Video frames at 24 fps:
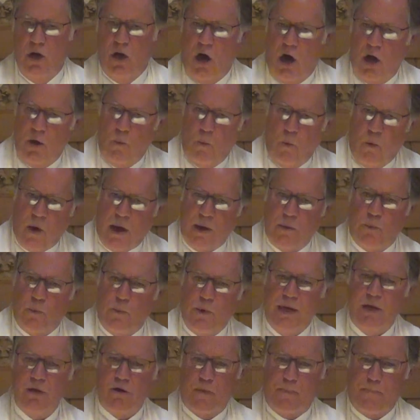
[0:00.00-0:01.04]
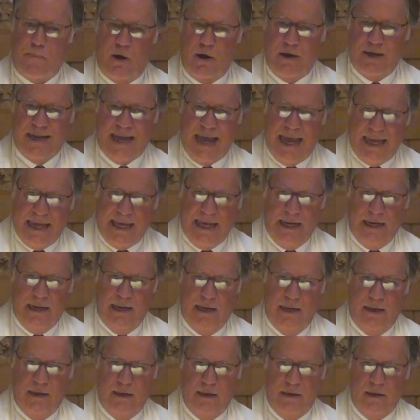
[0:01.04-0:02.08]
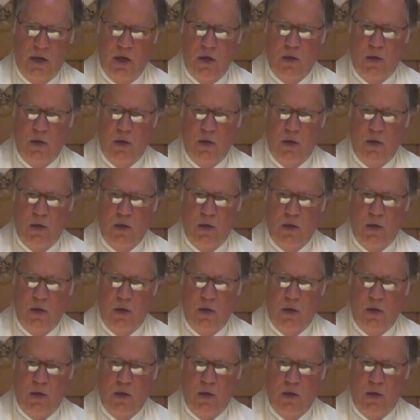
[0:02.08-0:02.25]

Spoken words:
on what we are partaking in,